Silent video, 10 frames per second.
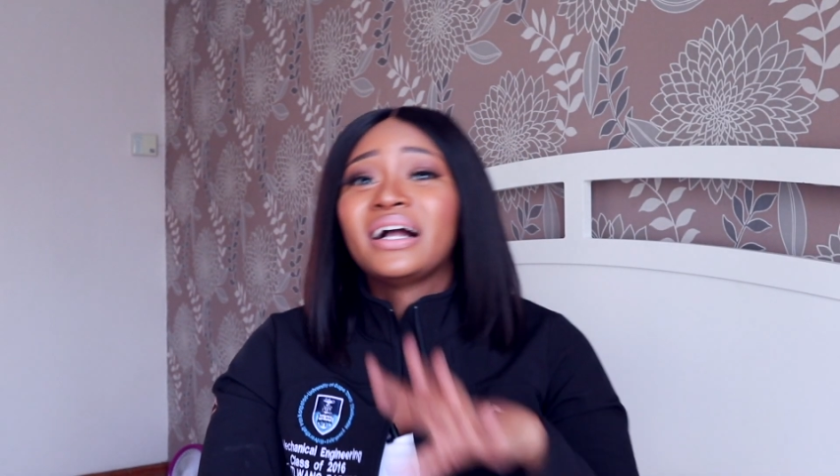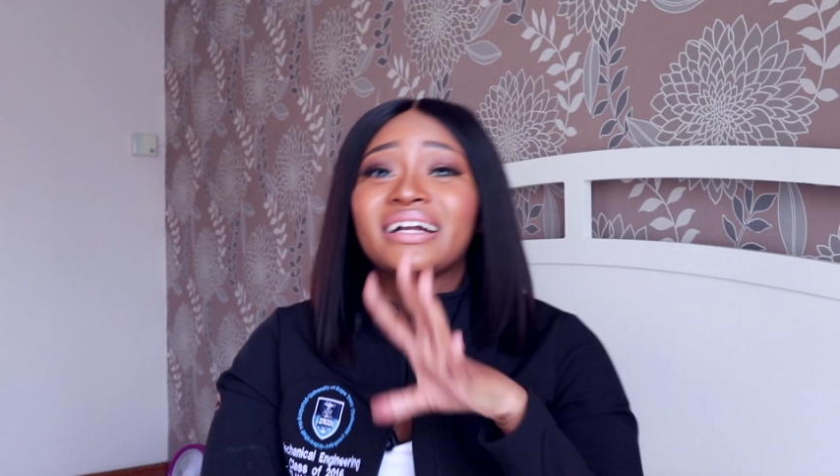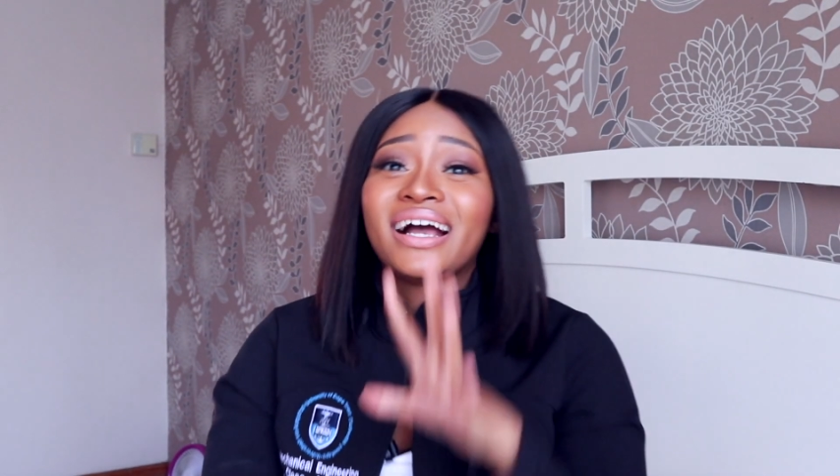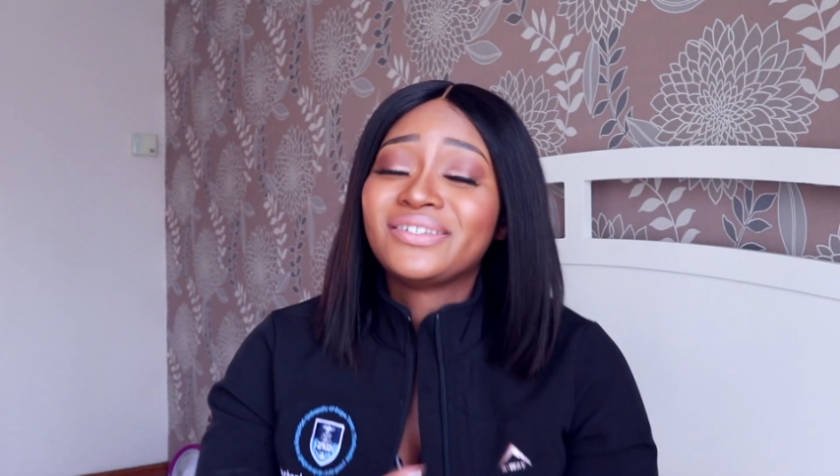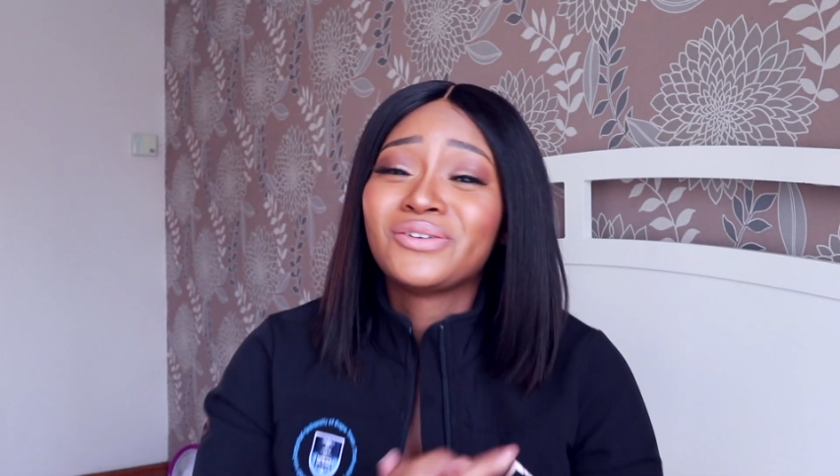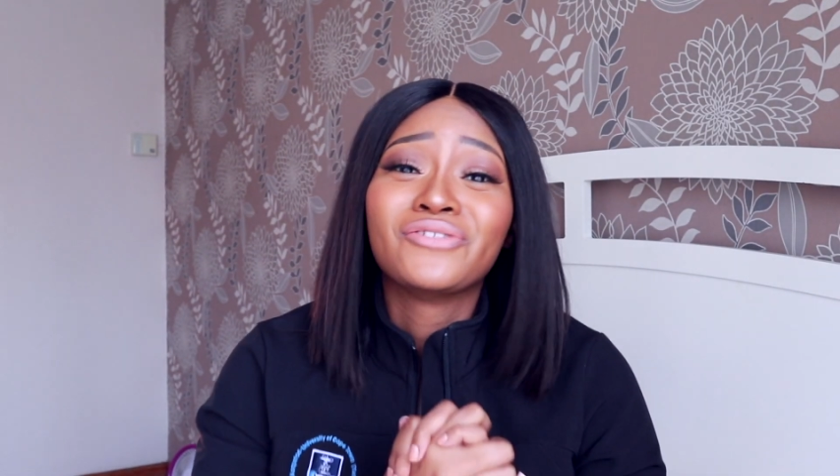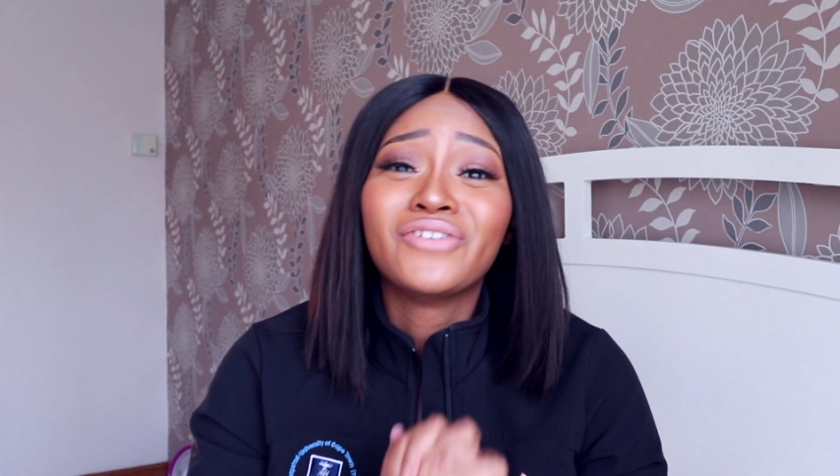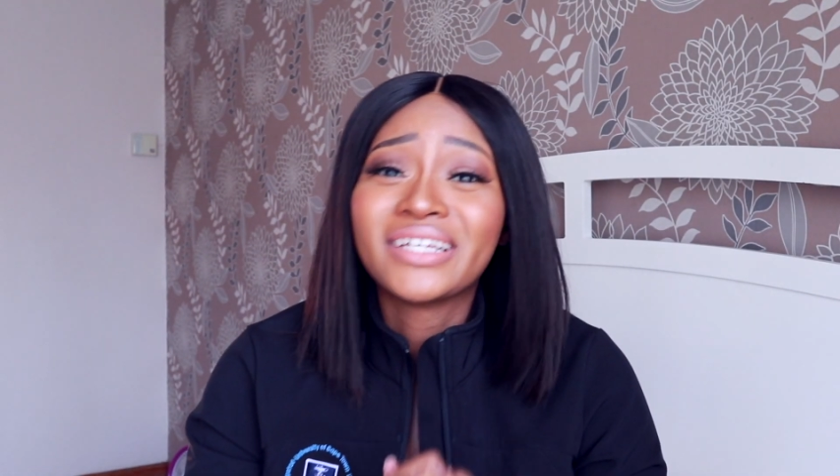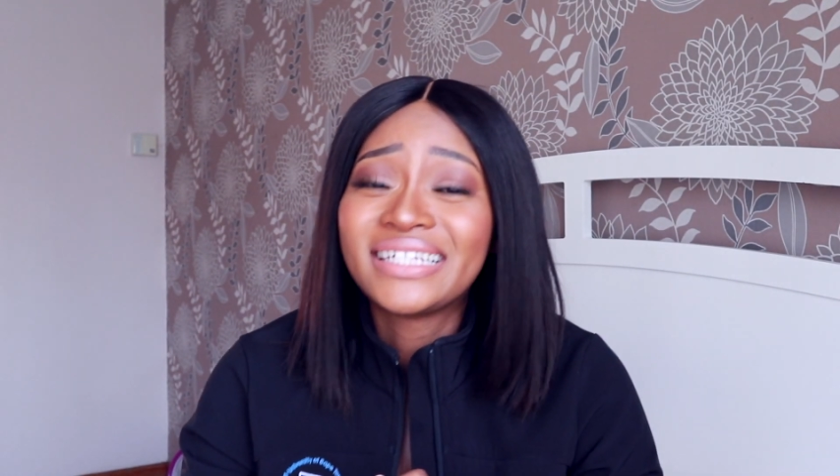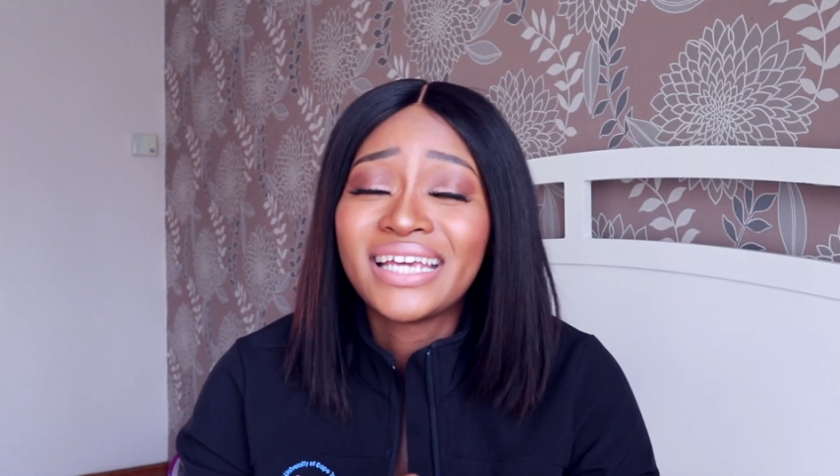Guys,
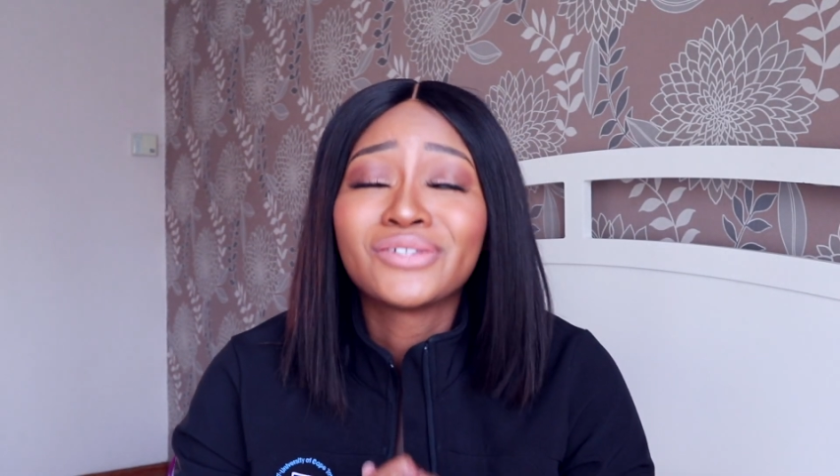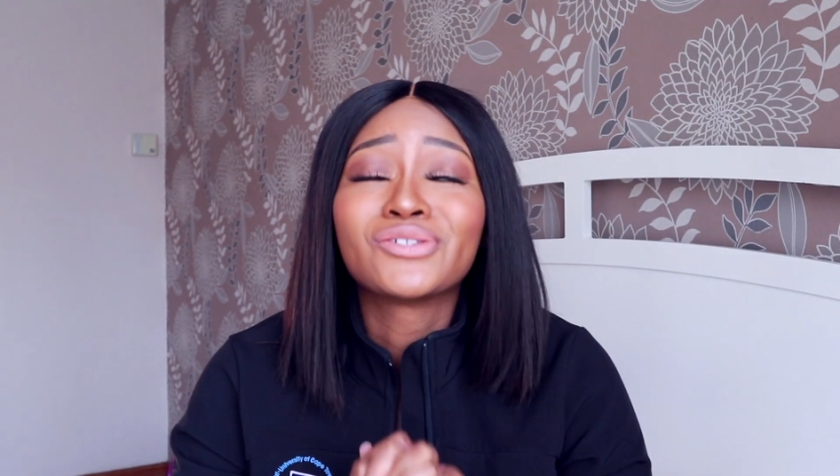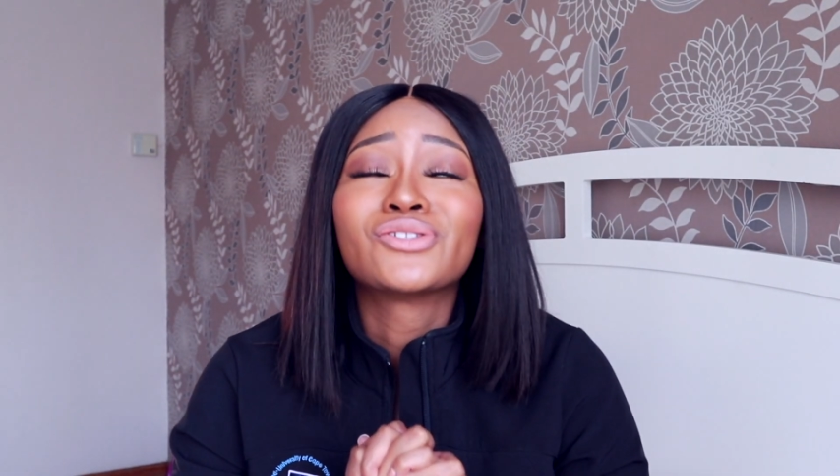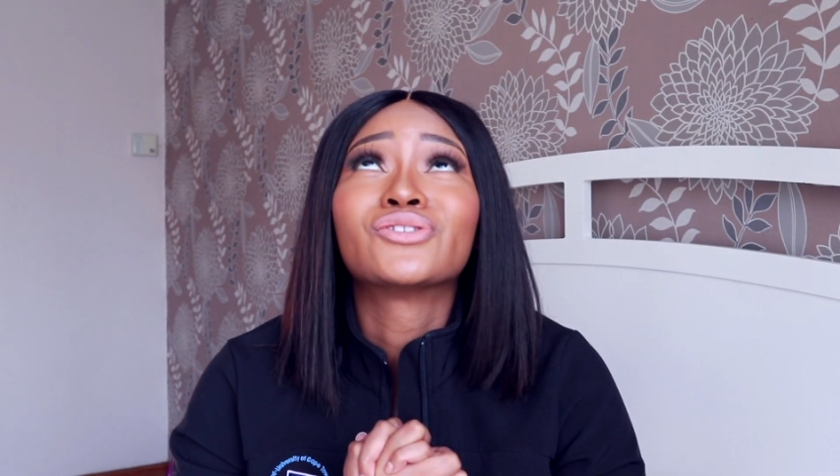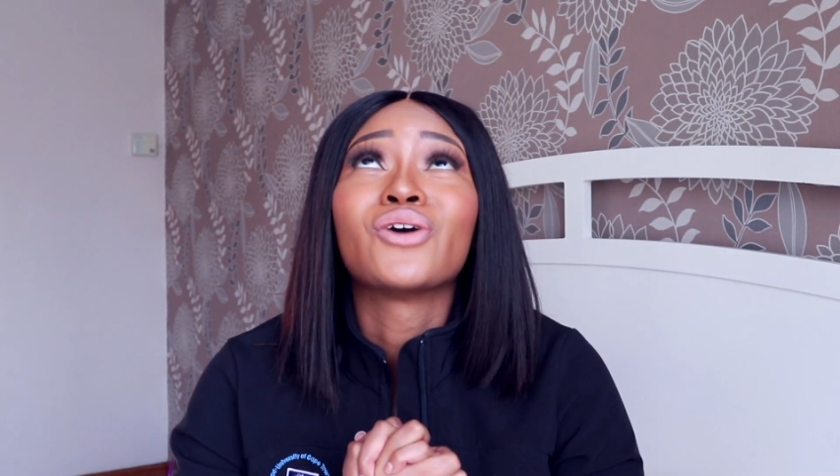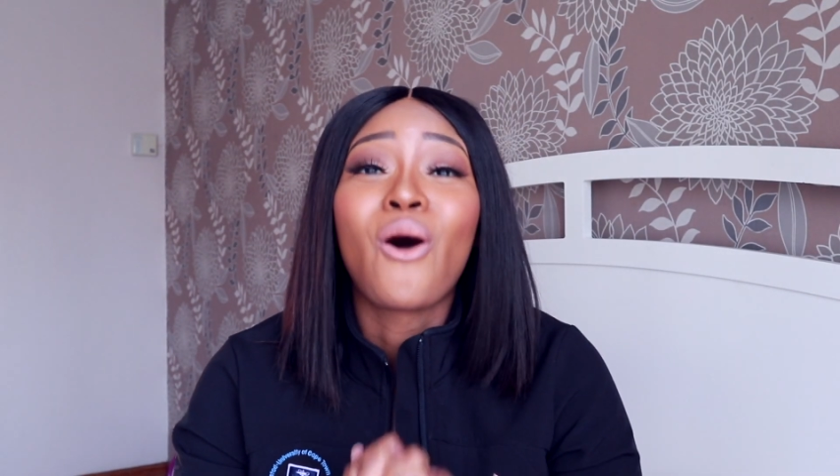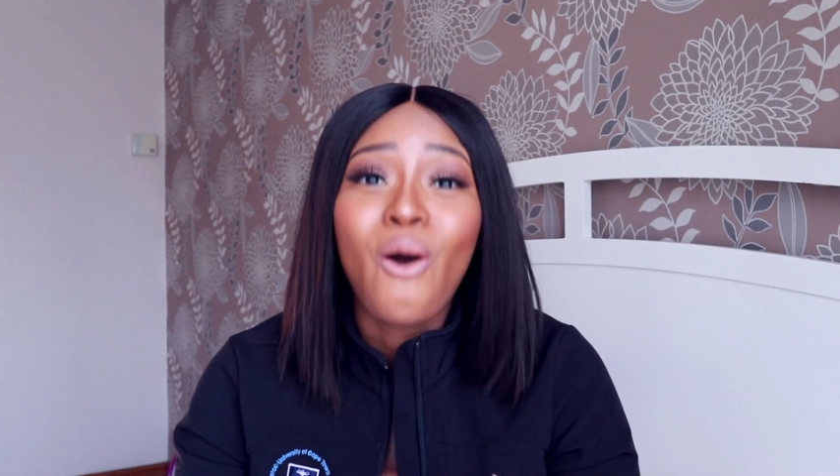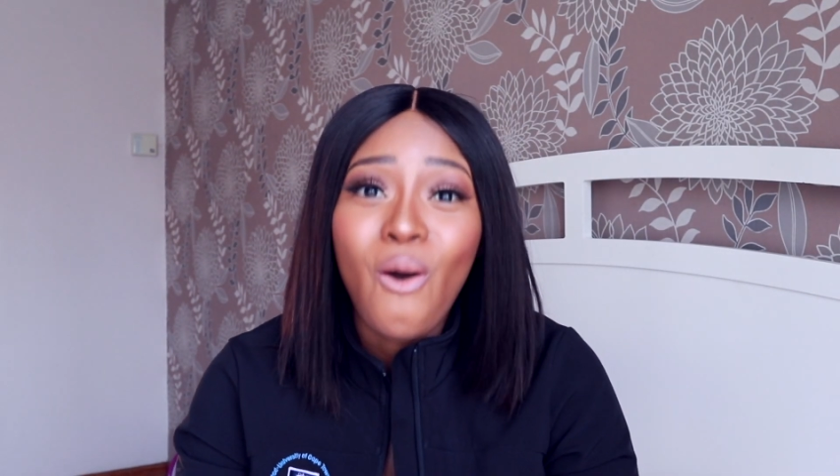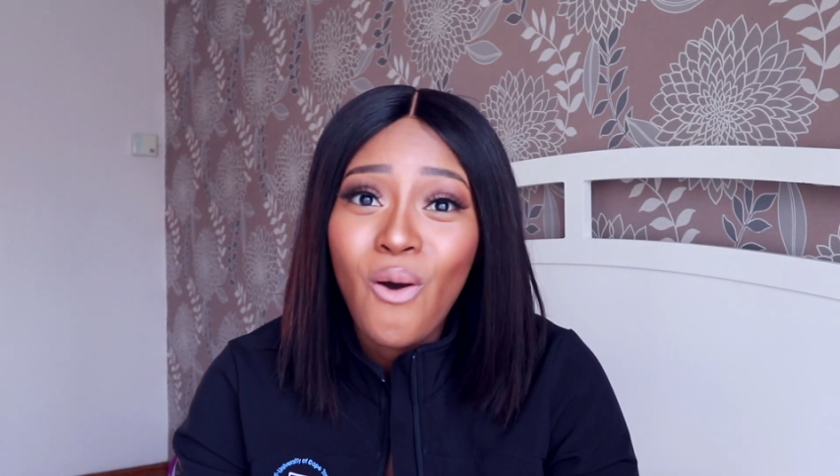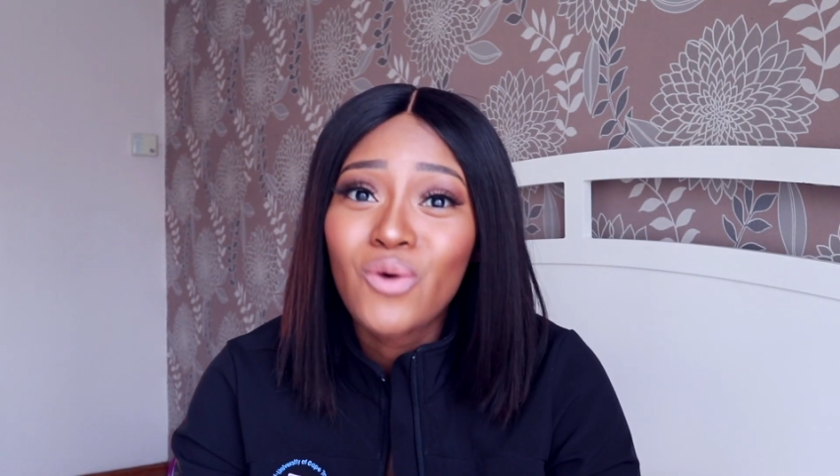university is
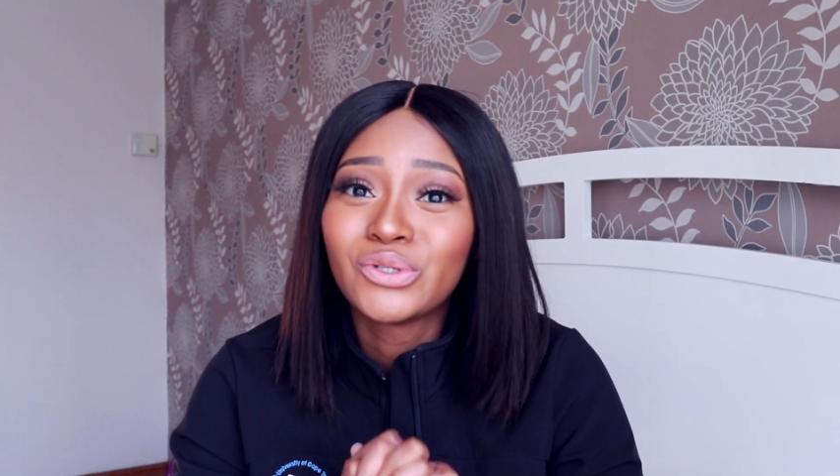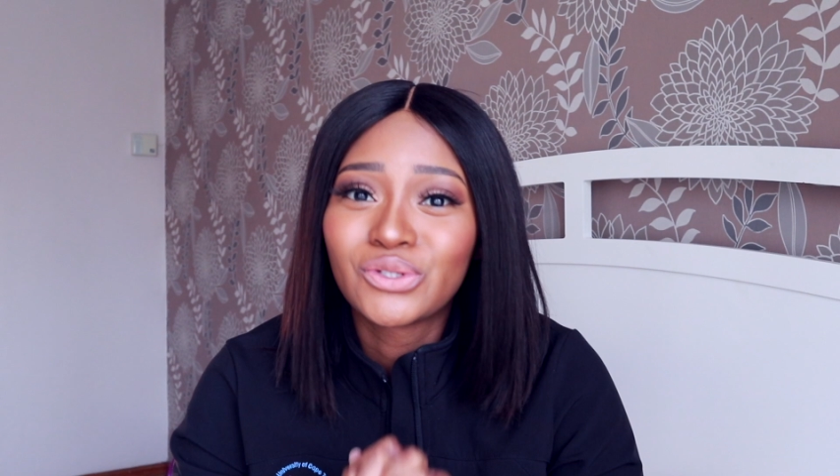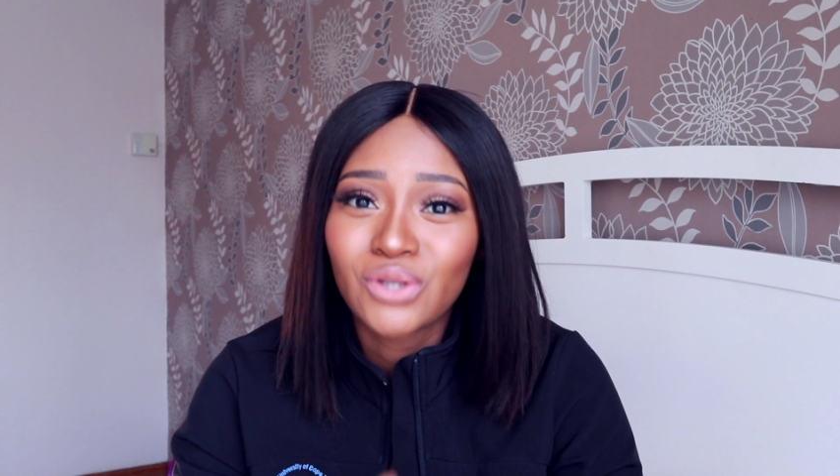so